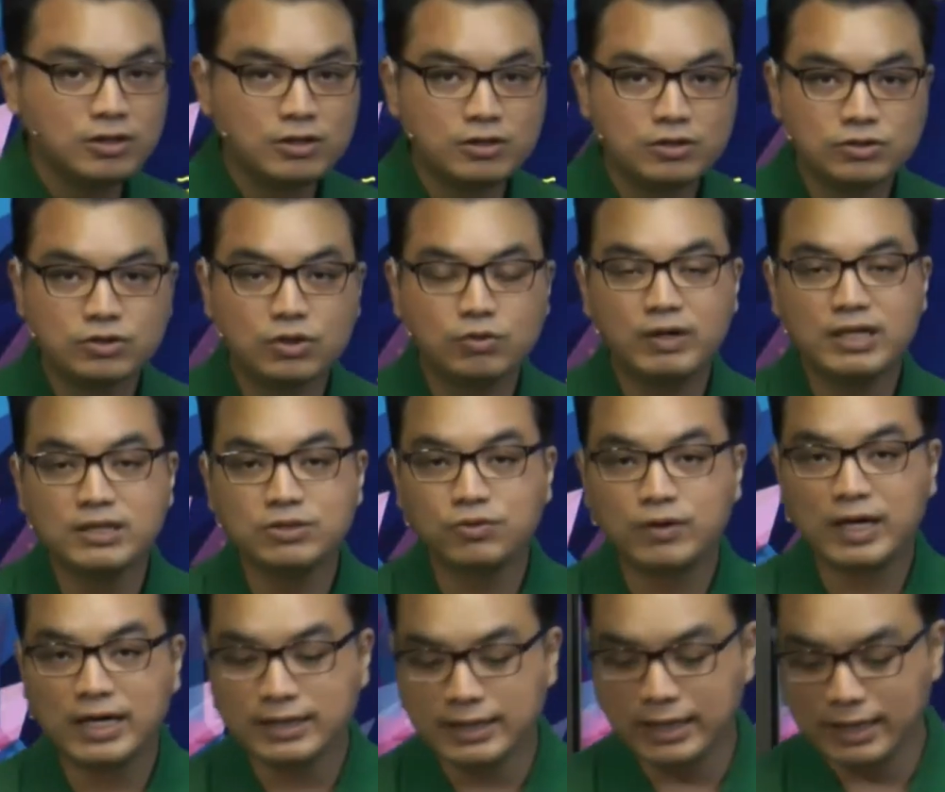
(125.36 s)
So what
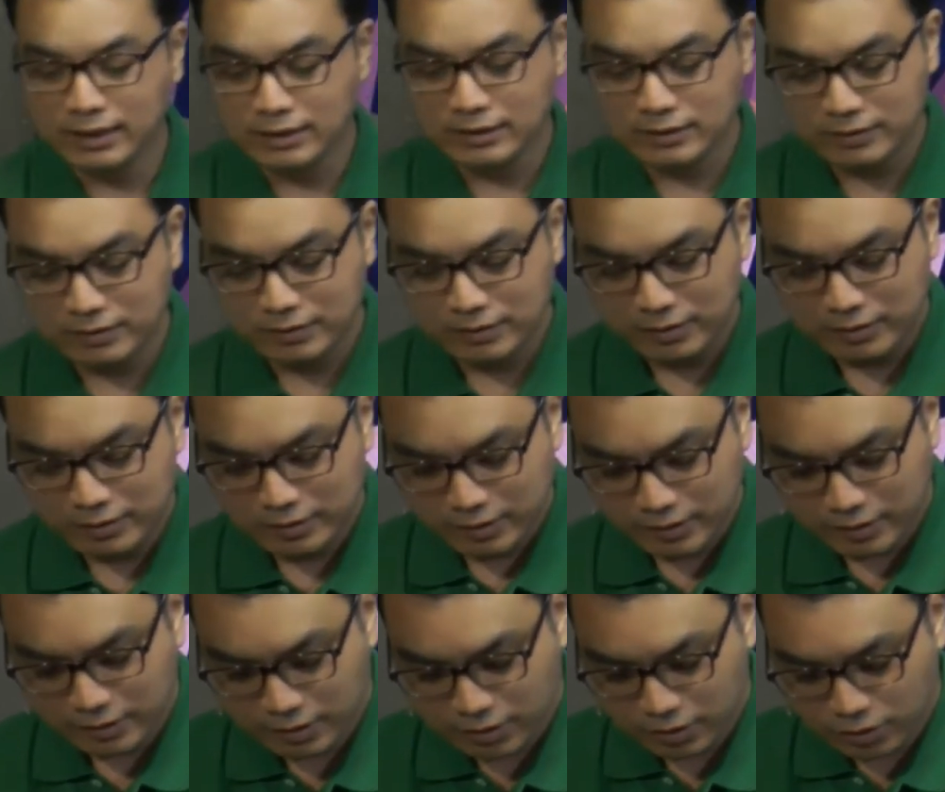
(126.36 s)
do I get?
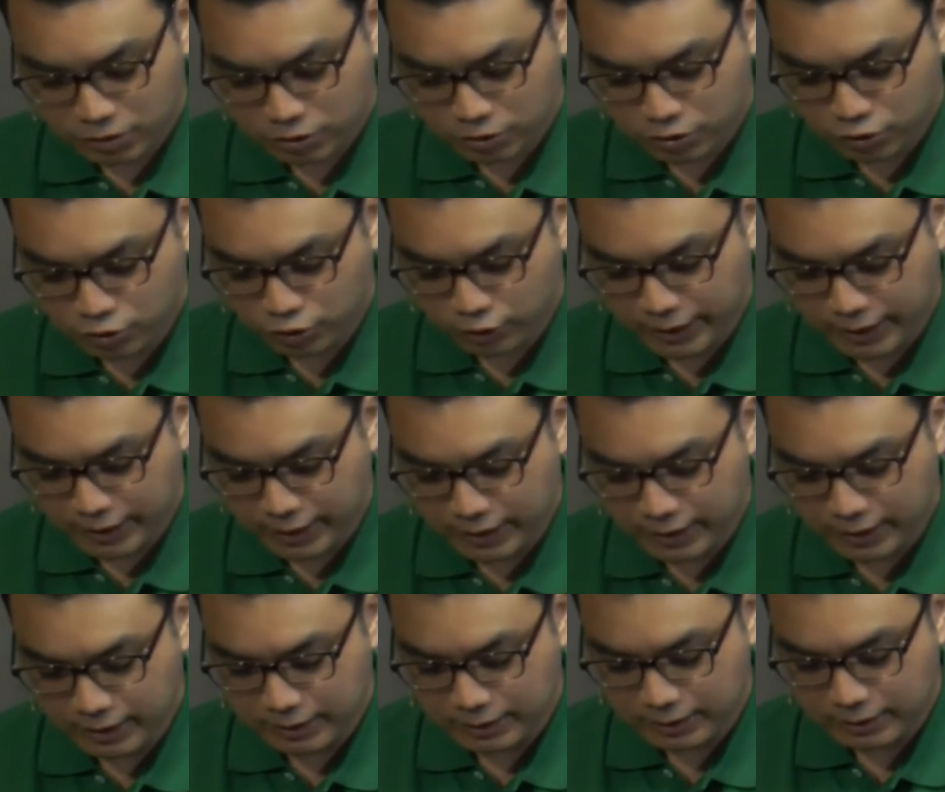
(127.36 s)

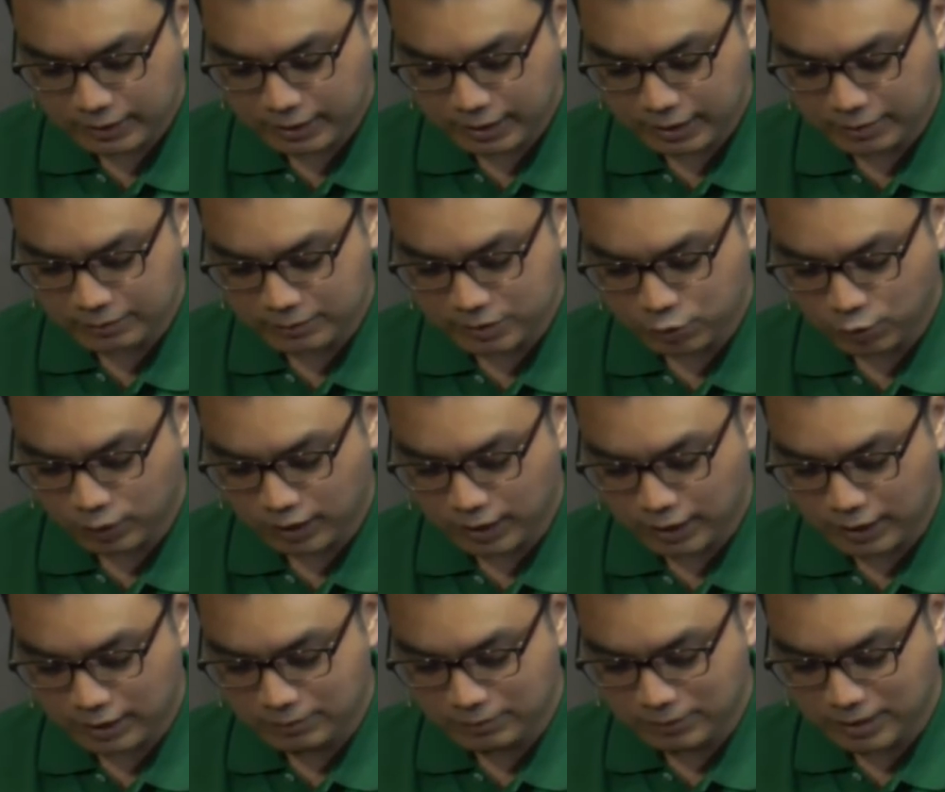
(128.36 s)
3 times
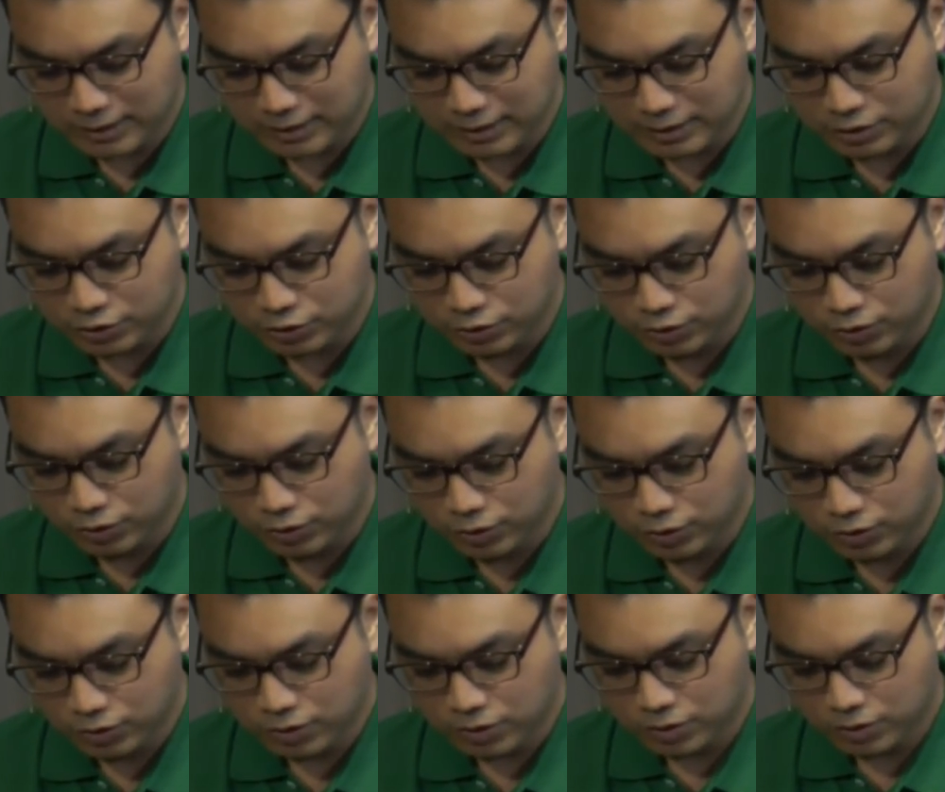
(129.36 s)
1 minus
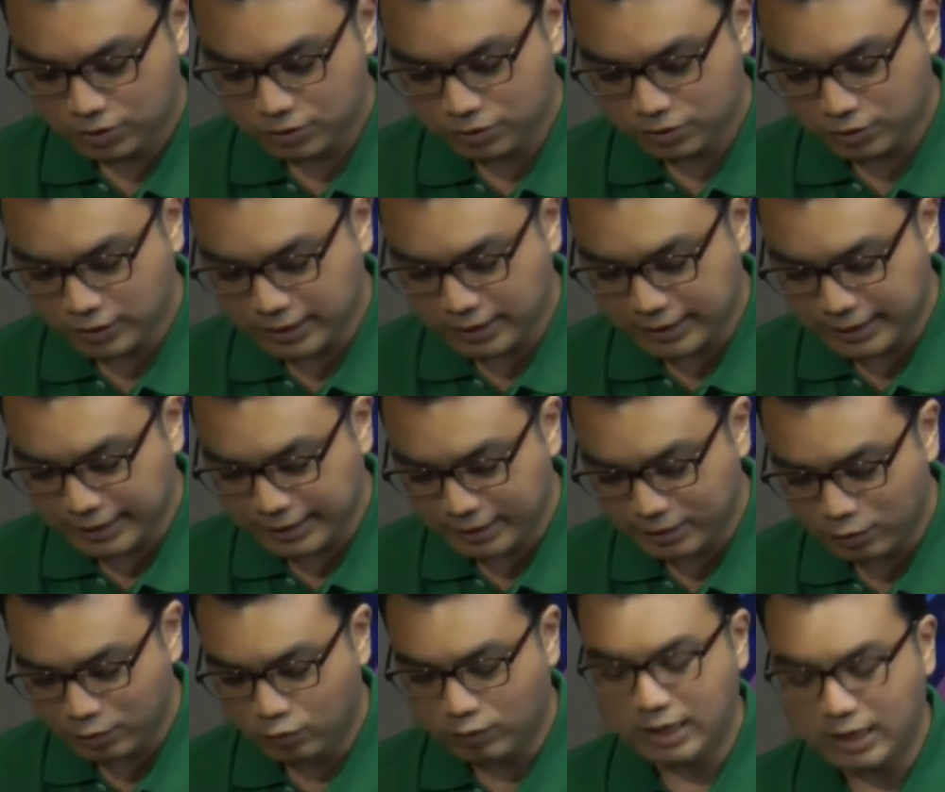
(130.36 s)
2. So I
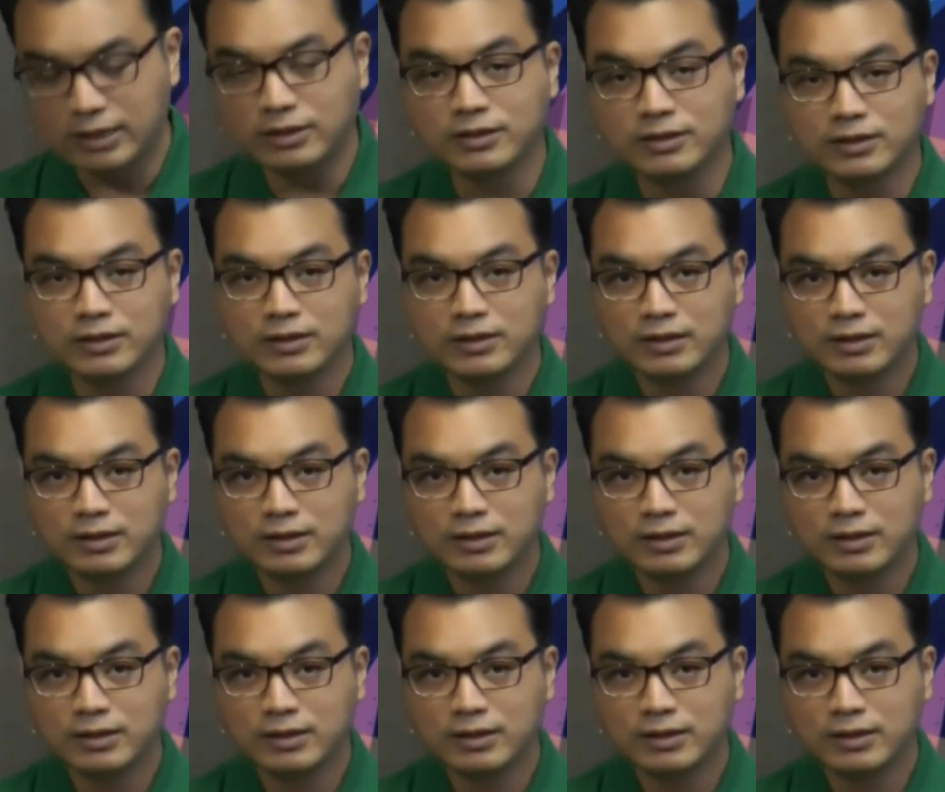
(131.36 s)
get 1.